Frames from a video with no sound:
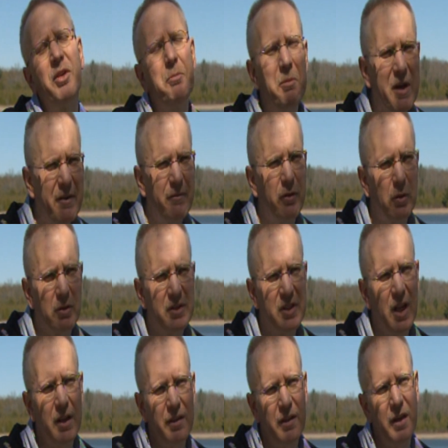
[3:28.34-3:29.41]
of the pitfalls
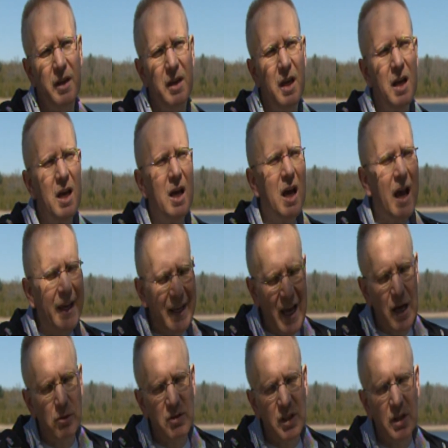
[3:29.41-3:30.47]
that they
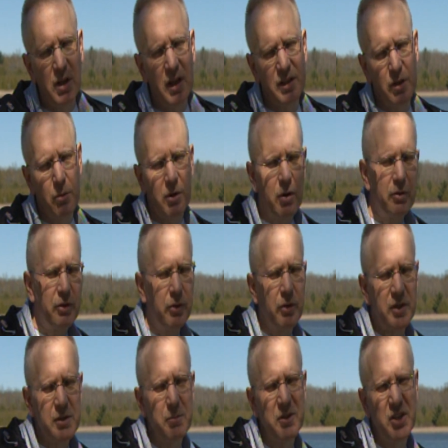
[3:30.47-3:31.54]
encountered as they were going
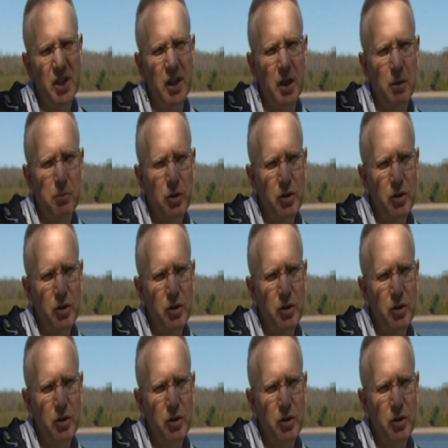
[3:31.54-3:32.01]
through this particular